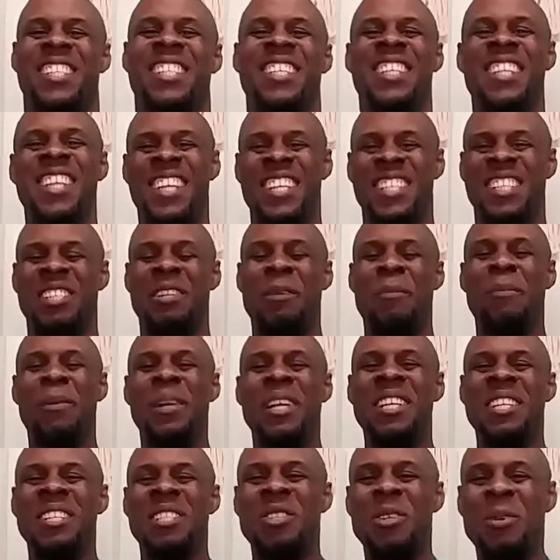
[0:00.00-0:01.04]
Yes, the
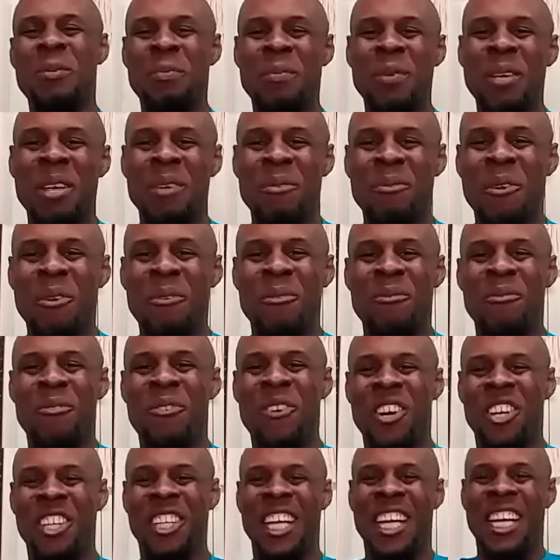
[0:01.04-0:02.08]
place to be for
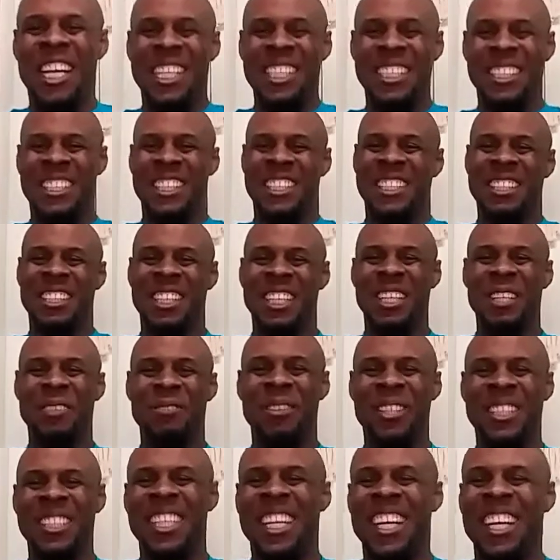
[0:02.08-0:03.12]
fun,
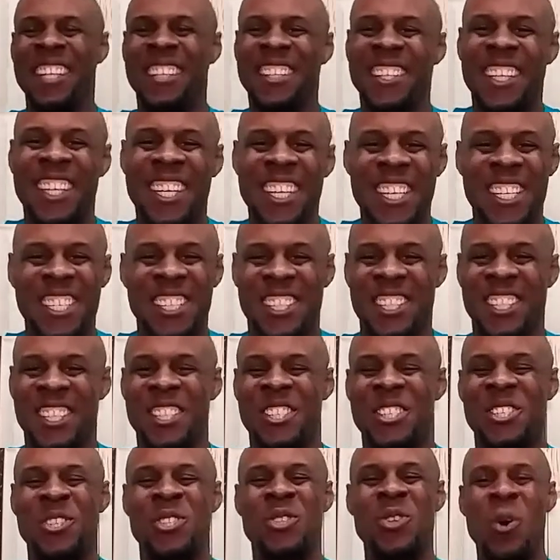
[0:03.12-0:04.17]
entertainment, education,
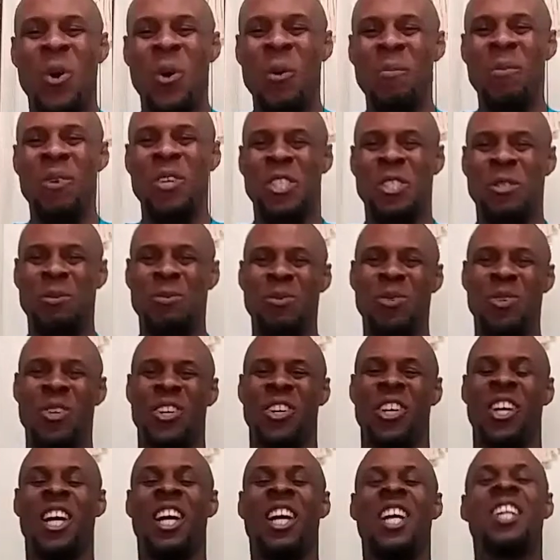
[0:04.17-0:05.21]
and so much more.